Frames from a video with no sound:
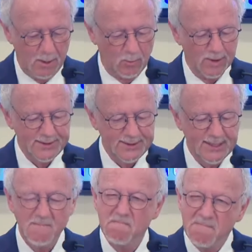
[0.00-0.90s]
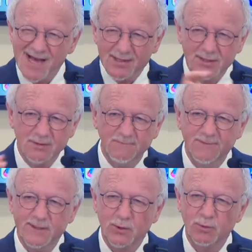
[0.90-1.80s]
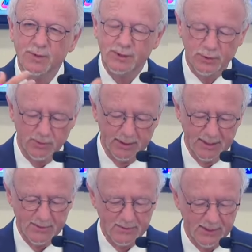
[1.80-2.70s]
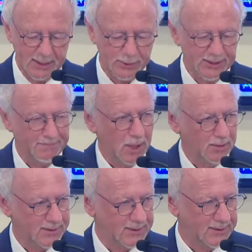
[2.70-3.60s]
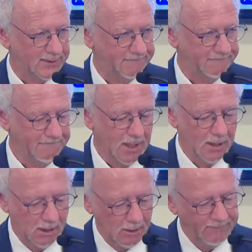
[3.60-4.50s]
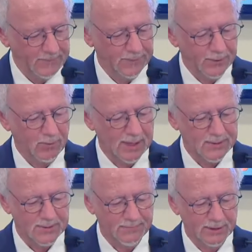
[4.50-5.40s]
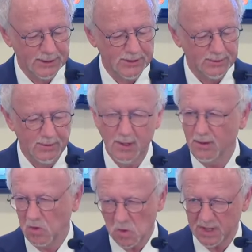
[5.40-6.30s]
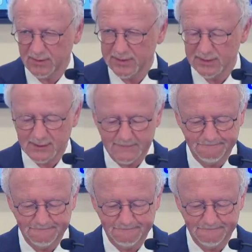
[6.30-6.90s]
We're seeing massive discriminatory legislation and policies, often on the grounds of religion or ethnicity.